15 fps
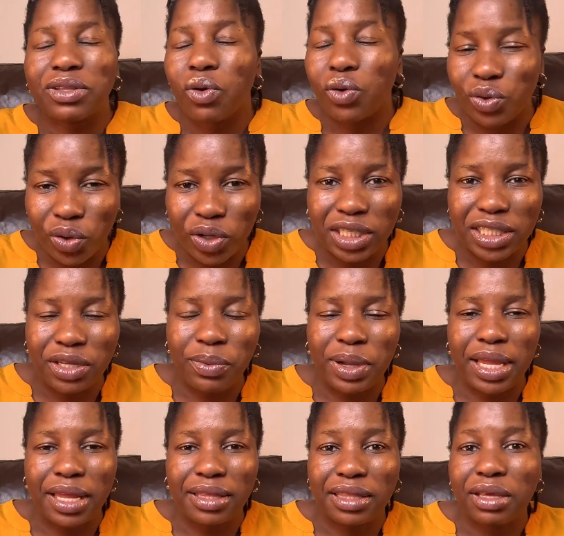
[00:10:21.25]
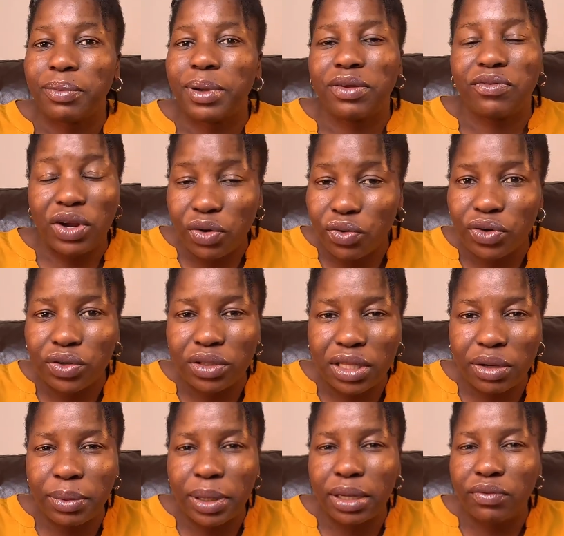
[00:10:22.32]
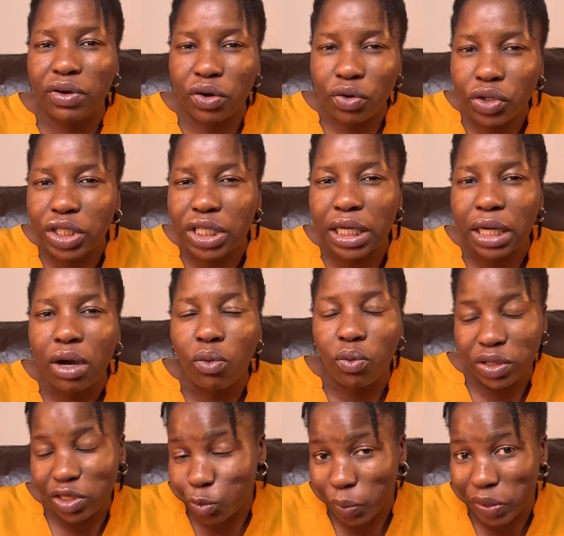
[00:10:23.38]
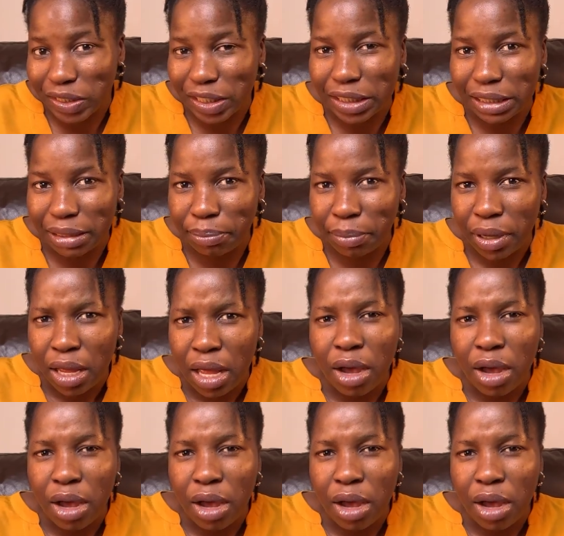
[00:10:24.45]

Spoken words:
or not they were recruiting with sponsorship.